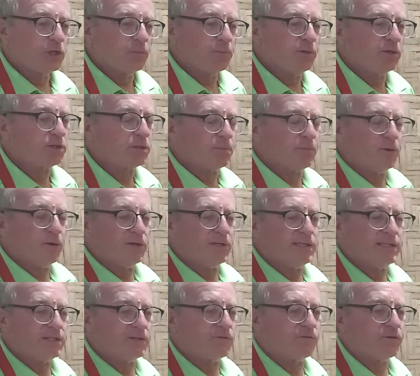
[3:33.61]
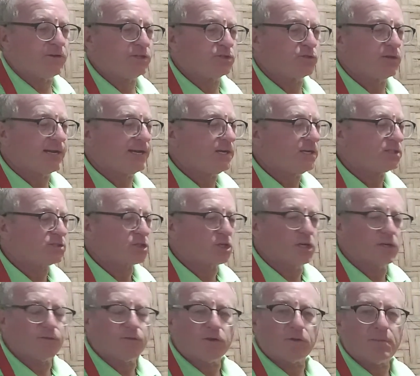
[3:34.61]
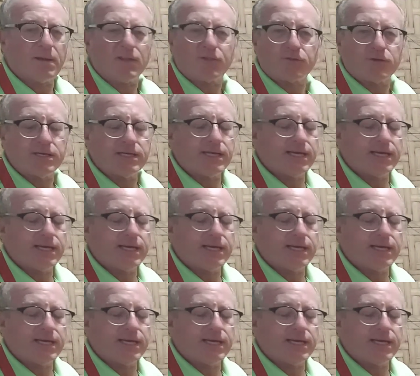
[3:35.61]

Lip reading: can put the pudding in the refrigerator. It's good for about 3